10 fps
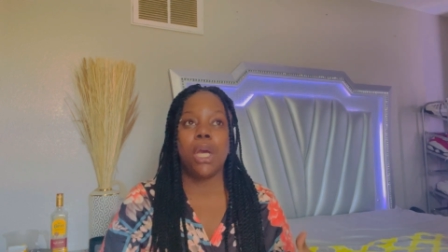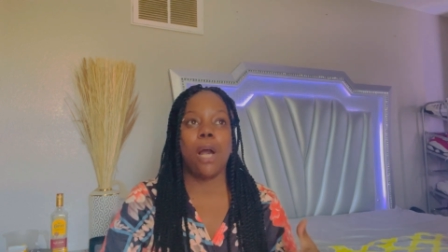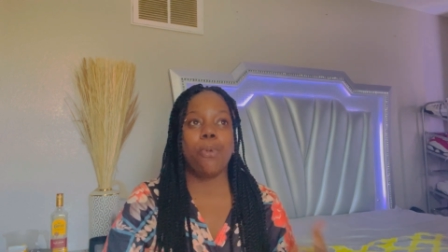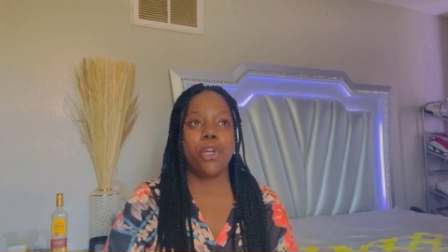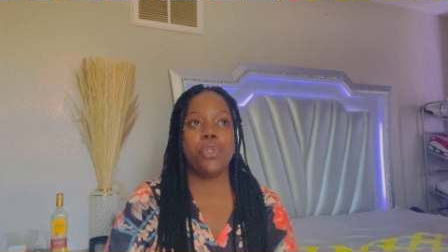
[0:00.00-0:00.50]

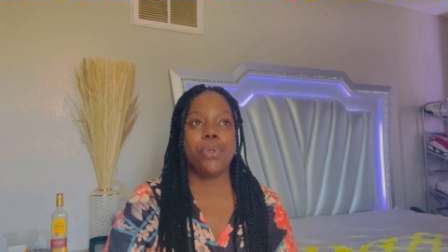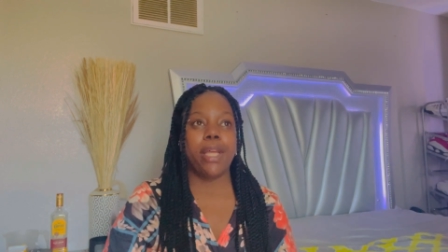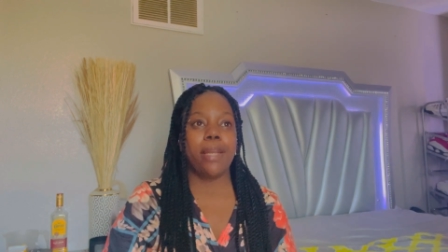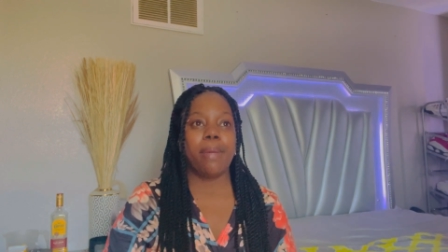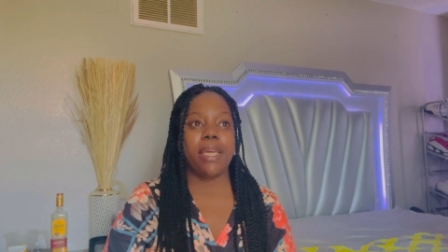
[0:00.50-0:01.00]
i'm going to drill
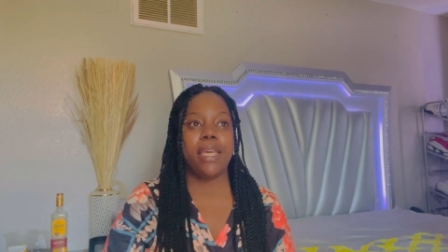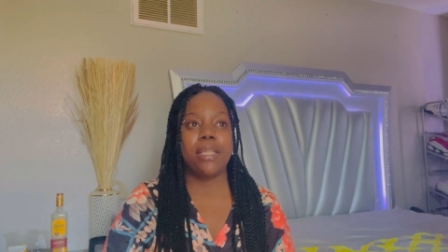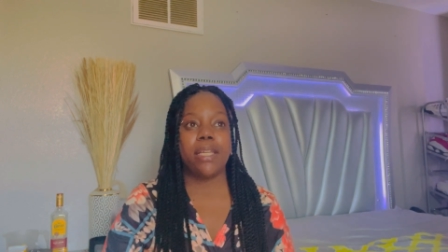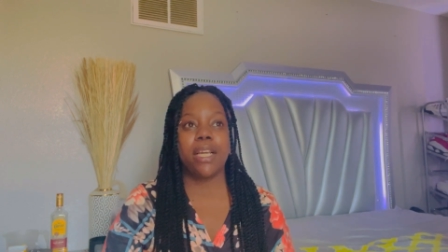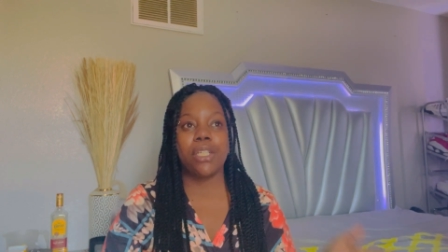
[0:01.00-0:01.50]
that in my
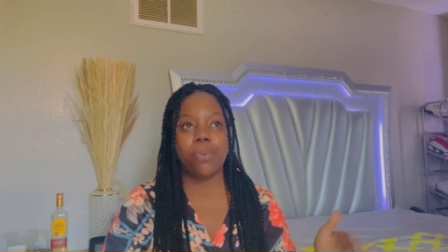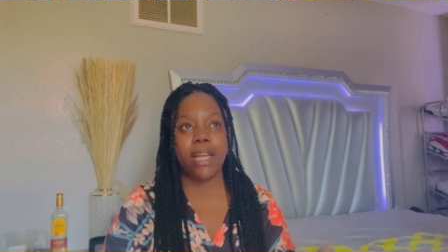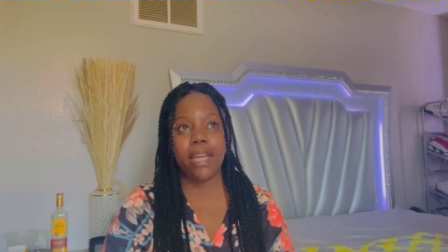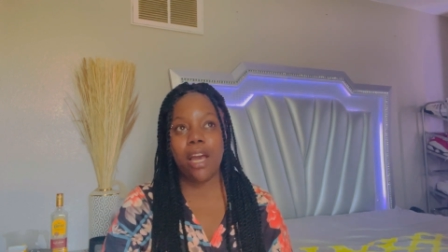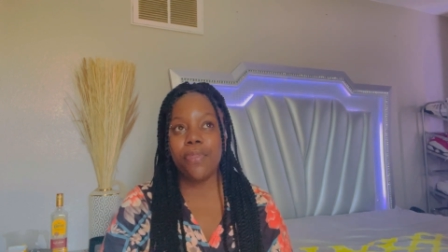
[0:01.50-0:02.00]
kids head because
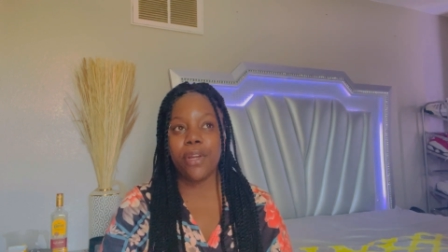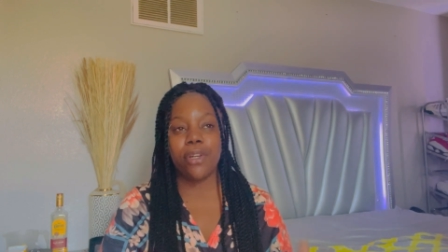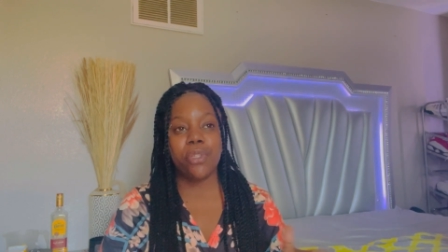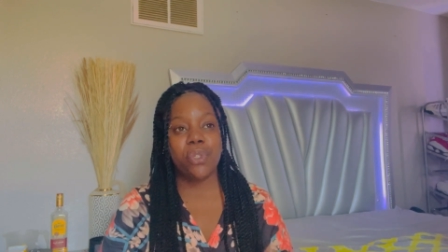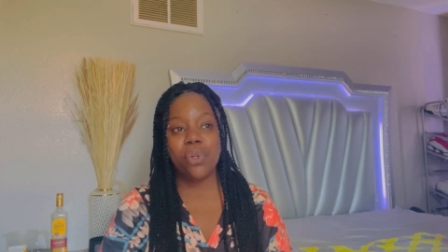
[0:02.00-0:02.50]
right now they're
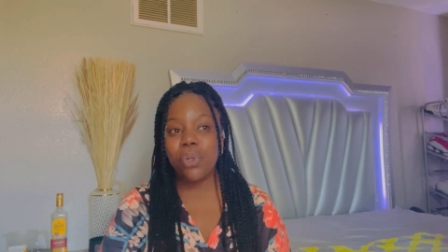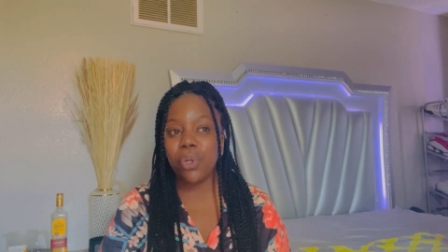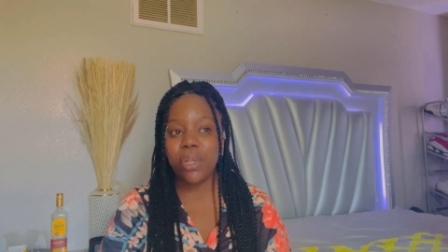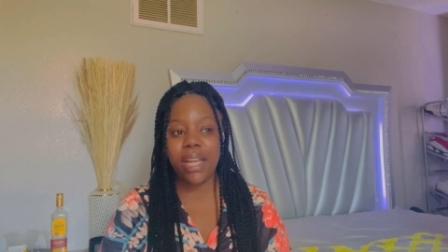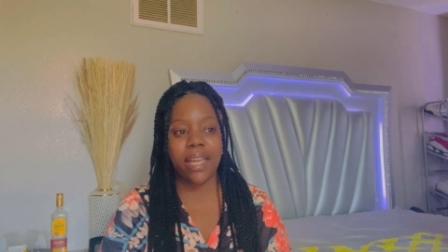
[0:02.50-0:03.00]
in
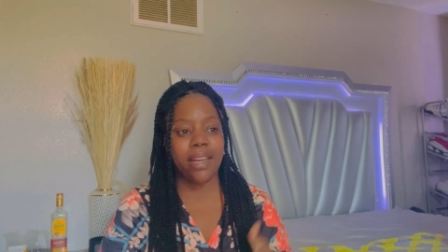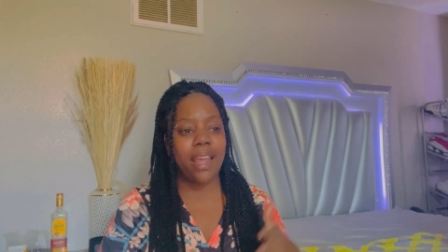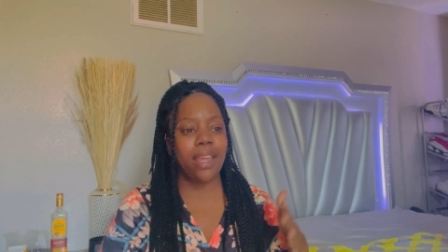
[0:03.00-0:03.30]
school and